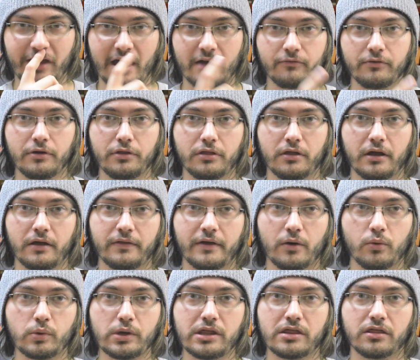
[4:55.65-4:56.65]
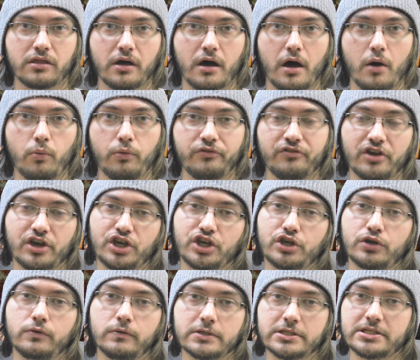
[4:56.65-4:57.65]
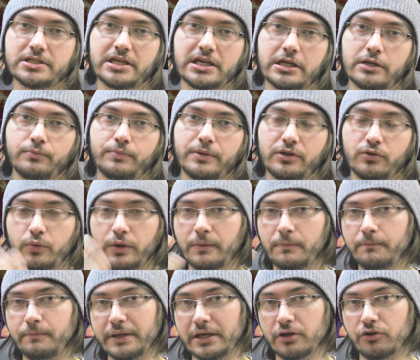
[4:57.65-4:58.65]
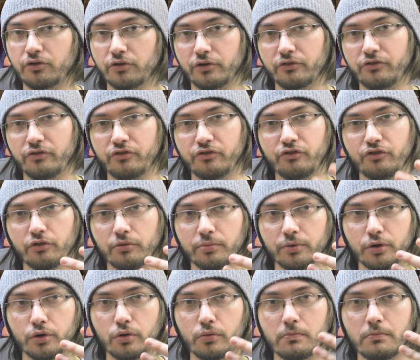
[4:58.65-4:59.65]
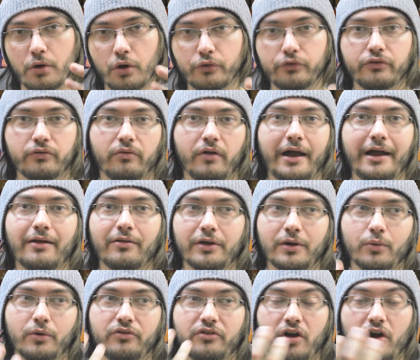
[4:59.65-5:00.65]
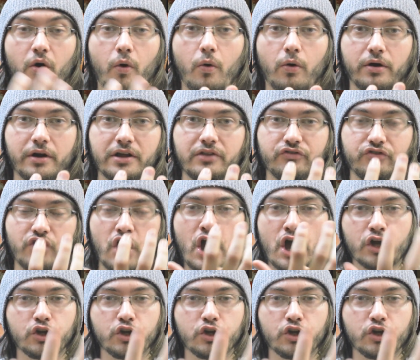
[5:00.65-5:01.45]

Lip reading: everything that we thought was a cute scene between Beatrice and Subaru most likely was accordance